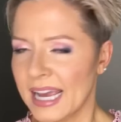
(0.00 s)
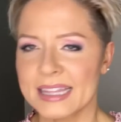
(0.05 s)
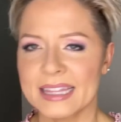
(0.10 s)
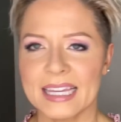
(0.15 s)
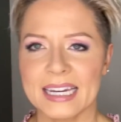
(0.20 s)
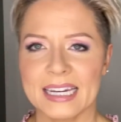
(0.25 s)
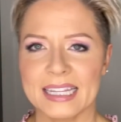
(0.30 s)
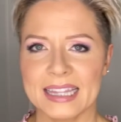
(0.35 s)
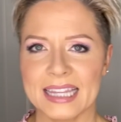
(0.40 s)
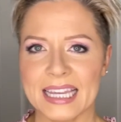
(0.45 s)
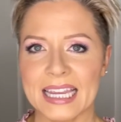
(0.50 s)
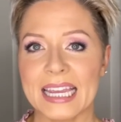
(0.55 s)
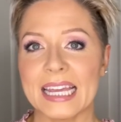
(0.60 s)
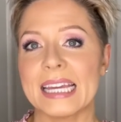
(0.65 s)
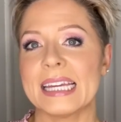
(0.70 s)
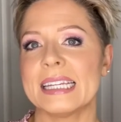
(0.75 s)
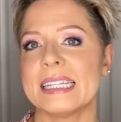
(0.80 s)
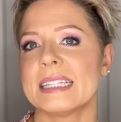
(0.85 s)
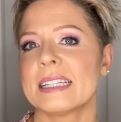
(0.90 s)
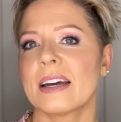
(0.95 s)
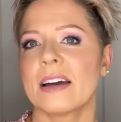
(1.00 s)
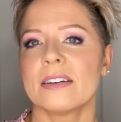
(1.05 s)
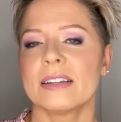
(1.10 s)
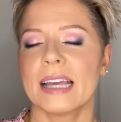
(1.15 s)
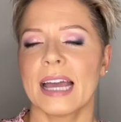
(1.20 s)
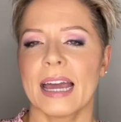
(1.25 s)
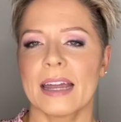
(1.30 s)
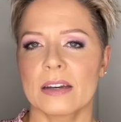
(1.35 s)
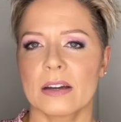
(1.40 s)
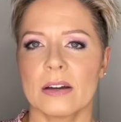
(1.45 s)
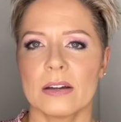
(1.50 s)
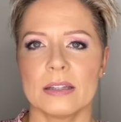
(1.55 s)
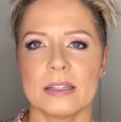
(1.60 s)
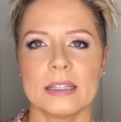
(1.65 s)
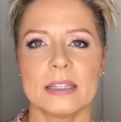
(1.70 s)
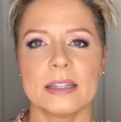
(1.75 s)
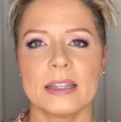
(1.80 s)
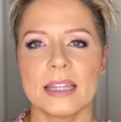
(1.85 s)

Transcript: and then at the end I'll add on